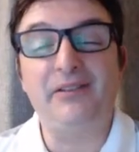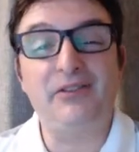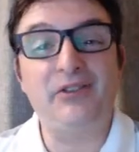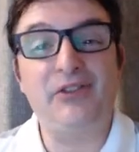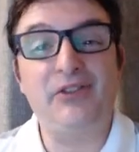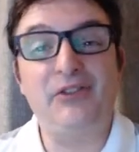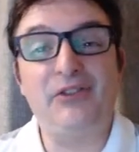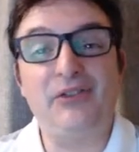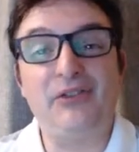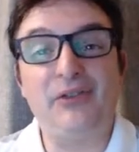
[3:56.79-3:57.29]

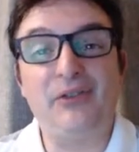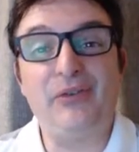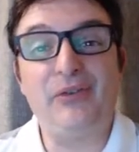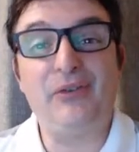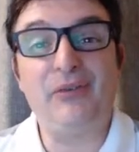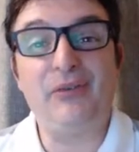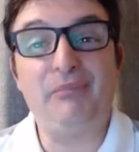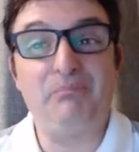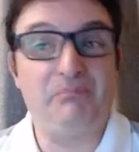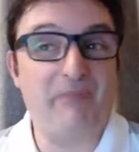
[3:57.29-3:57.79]

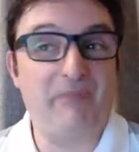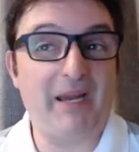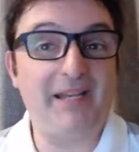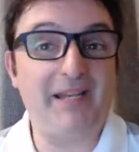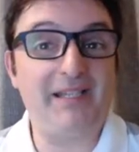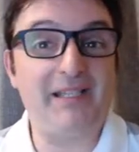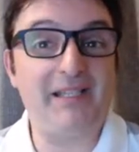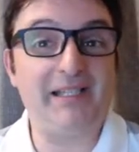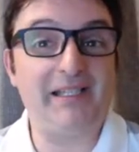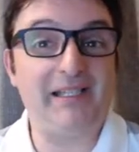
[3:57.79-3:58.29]
to
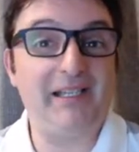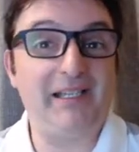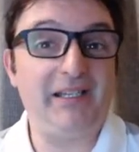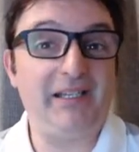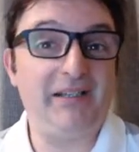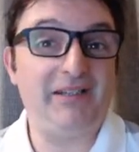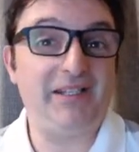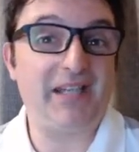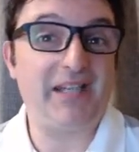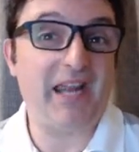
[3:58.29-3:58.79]

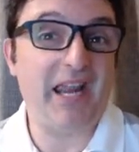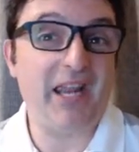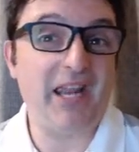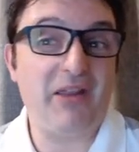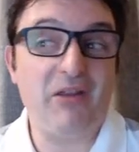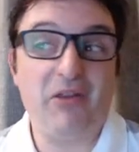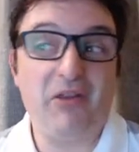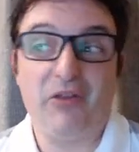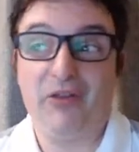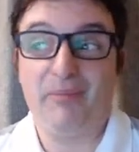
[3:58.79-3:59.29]
basically
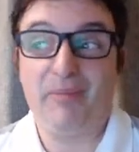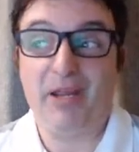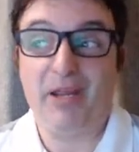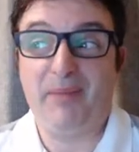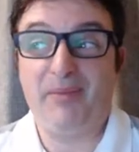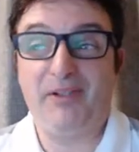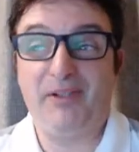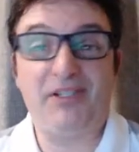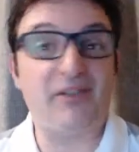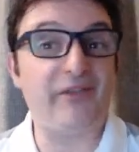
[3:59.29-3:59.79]
say the
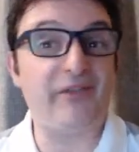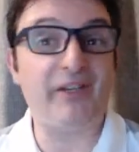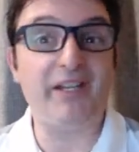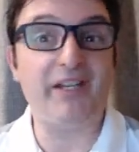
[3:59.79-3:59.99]
purpose of our